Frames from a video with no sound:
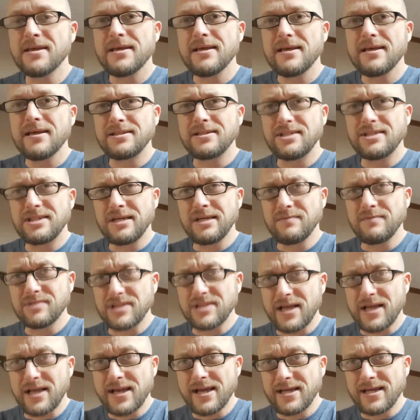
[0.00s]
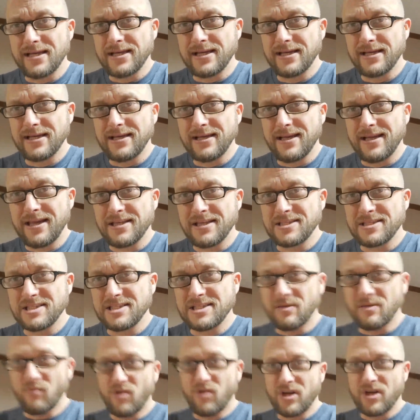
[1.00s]
It seems like
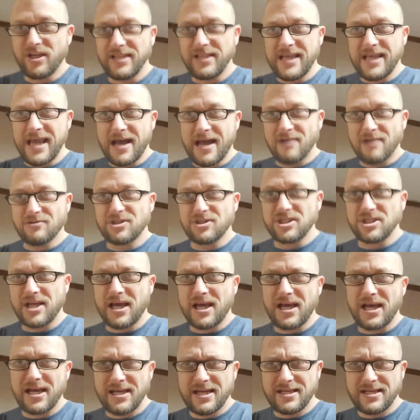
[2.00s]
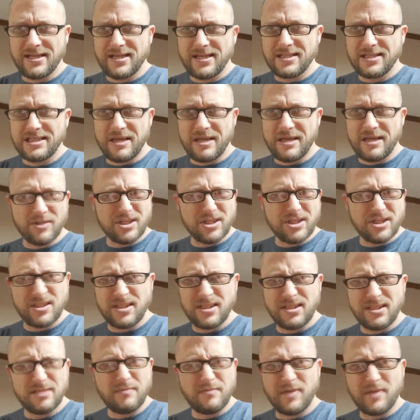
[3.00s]
someone on the outside is able to
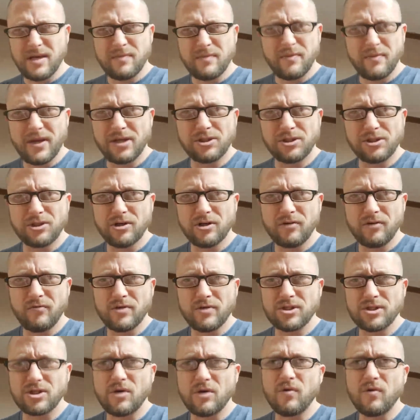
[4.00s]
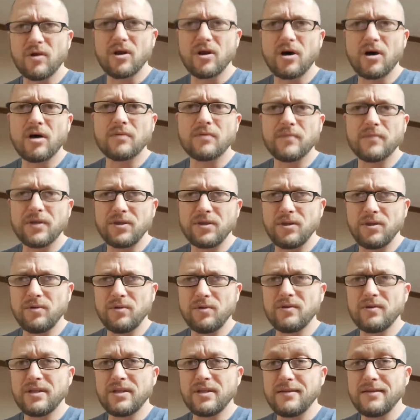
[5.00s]
see the big picture of what's going on with
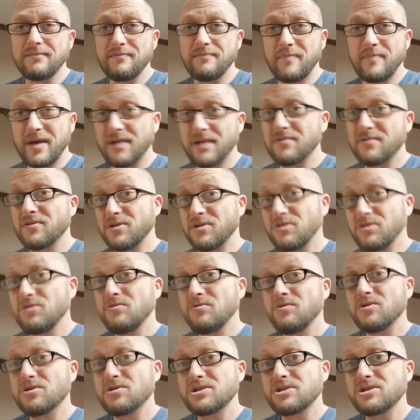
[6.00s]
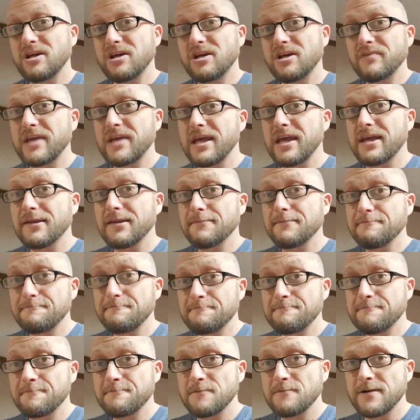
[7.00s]
you than better than you yourself can,
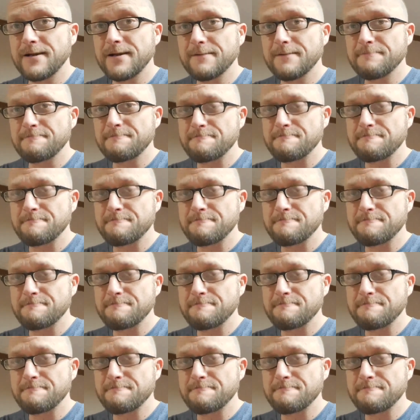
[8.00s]
right?